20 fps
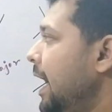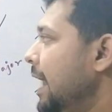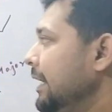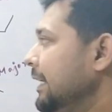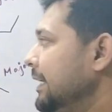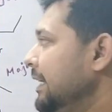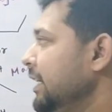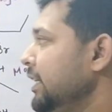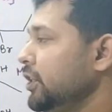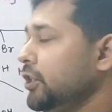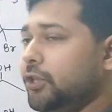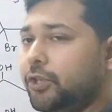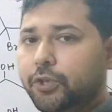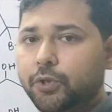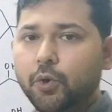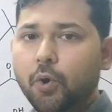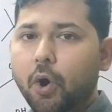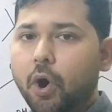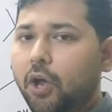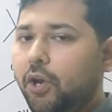Alkene
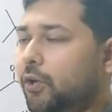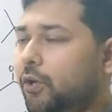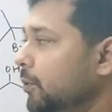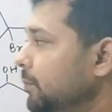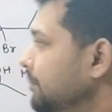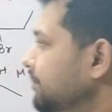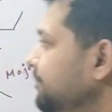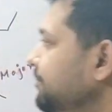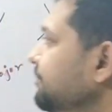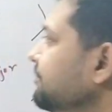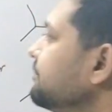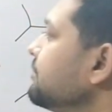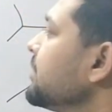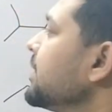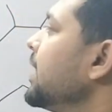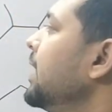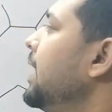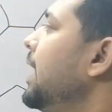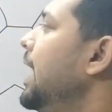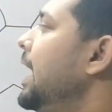you all know.
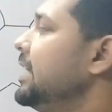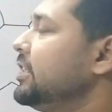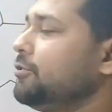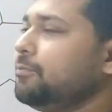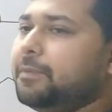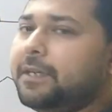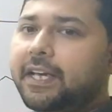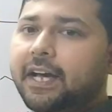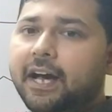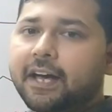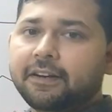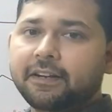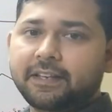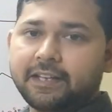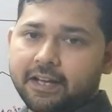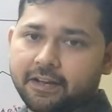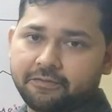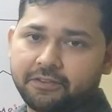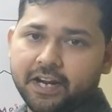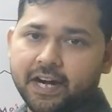HBr
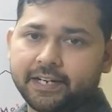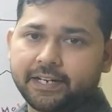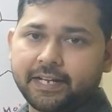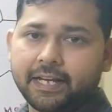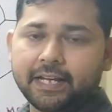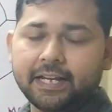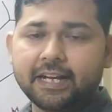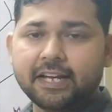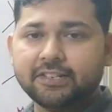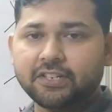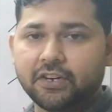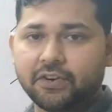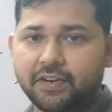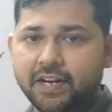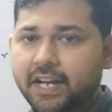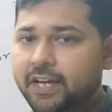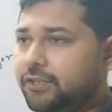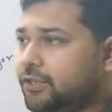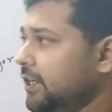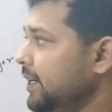here we are taking as a
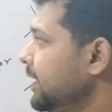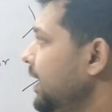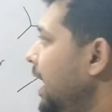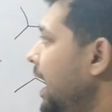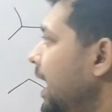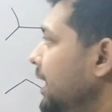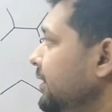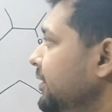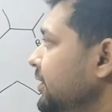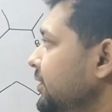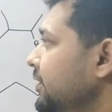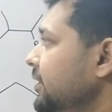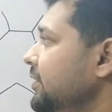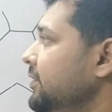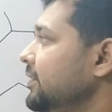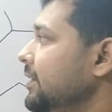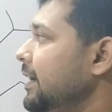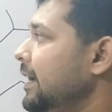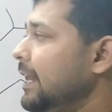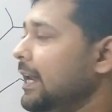reagent, and this
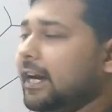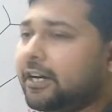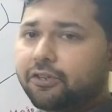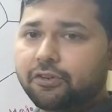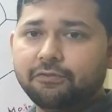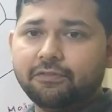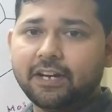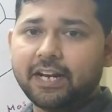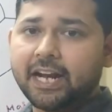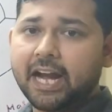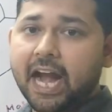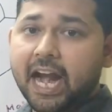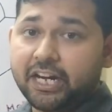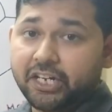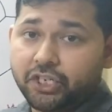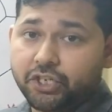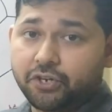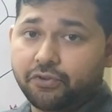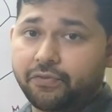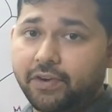is electrophilic
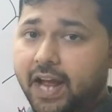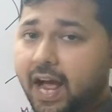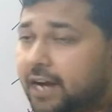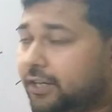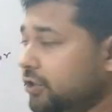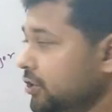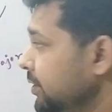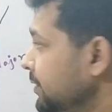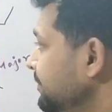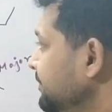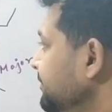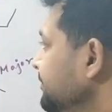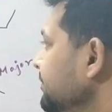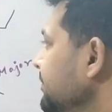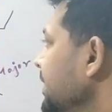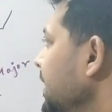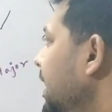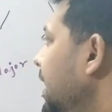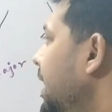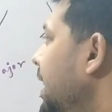addition reaction,
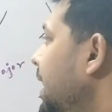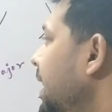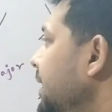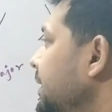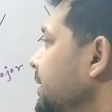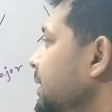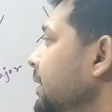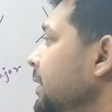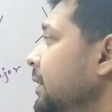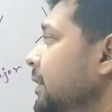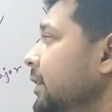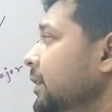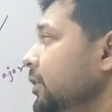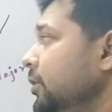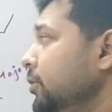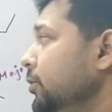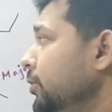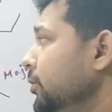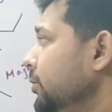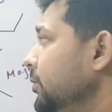and
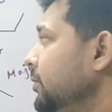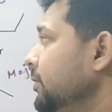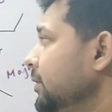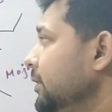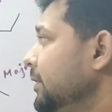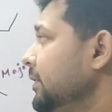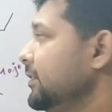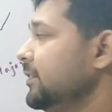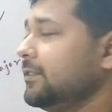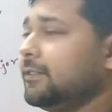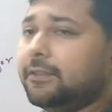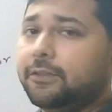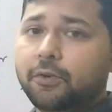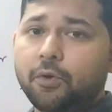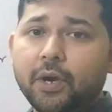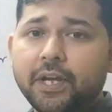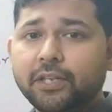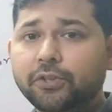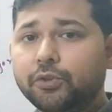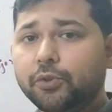you know this is
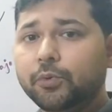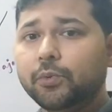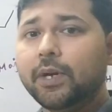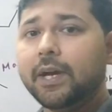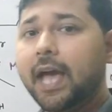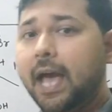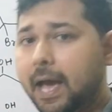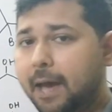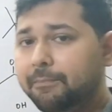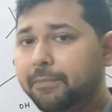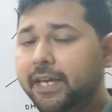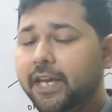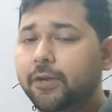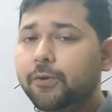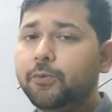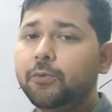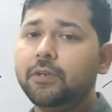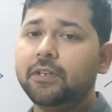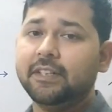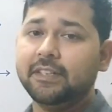going through
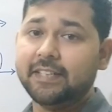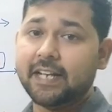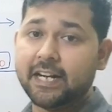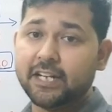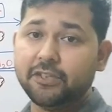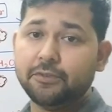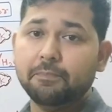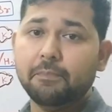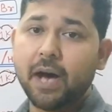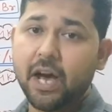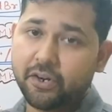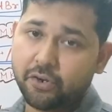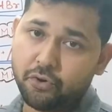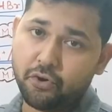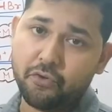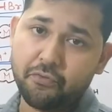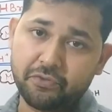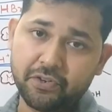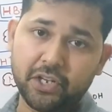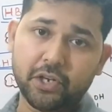MK rule, that is
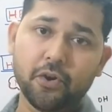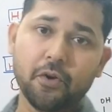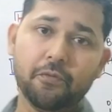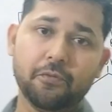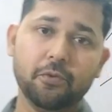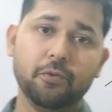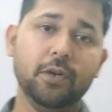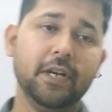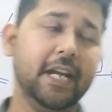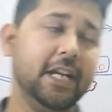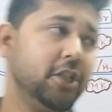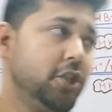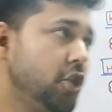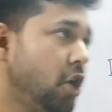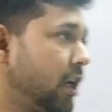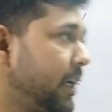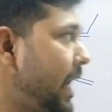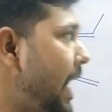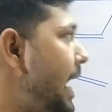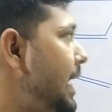Markov-Nikov rule. In
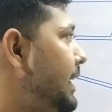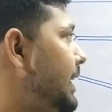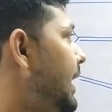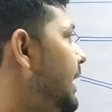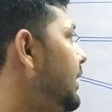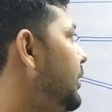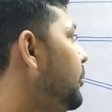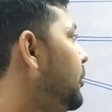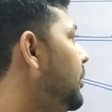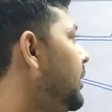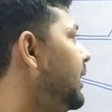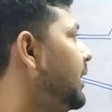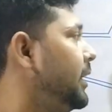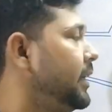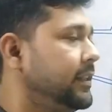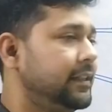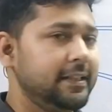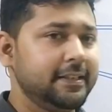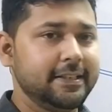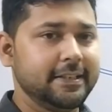short, I will tell you
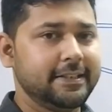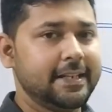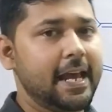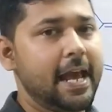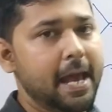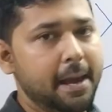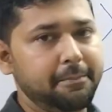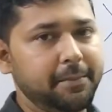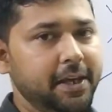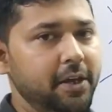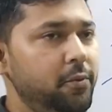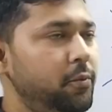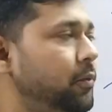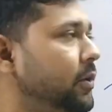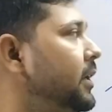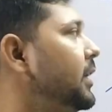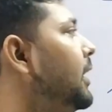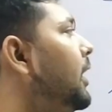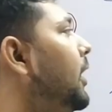this is MK rule.